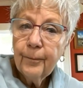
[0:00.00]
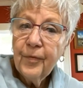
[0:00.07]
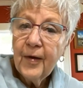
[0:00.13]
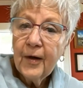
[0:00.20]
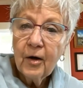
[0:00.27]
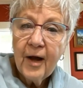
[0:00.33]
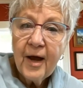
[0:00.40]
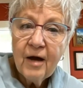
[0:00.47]

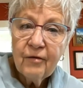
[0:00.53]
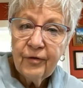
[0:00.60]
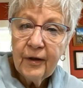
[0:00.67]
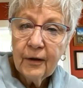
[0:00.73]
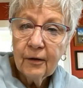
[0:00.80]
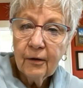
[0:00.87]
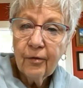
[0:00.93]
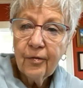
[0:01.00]
They're
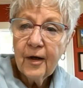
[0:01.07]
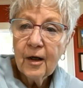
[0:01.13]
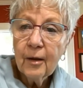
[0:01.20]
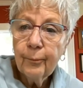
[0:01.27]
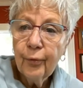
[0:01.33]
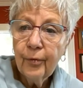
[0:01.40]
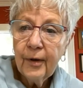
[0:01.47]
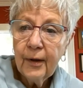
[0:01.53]
heavier. They're
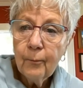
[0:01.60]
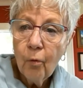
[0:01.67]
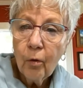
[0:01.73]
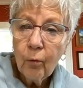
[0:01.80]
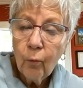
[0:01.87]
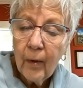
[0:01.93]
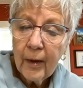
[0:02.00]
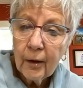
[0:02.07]
putting
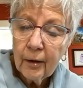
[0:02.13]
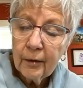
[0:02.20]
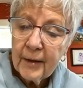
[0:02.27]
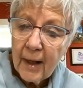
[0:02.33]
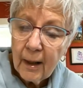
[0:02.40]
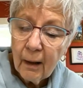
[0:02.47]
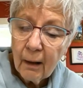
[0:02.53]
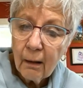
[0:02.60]
more wear and
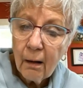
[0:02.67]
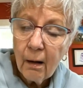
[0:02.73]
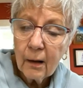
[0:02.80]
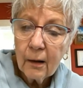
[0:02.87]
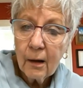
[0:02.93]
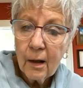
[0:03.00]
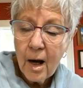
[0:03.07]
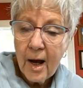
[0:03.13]
tear on
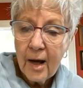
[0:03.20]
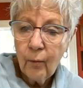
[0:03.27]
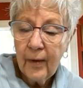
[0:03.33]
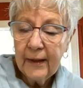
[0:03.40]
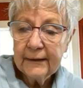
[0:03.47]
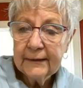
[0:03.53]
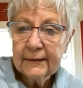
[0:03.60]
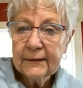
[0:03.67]
our
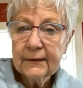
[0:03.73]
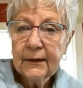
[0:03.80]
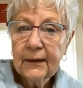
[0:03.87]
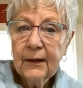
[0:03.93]
highways.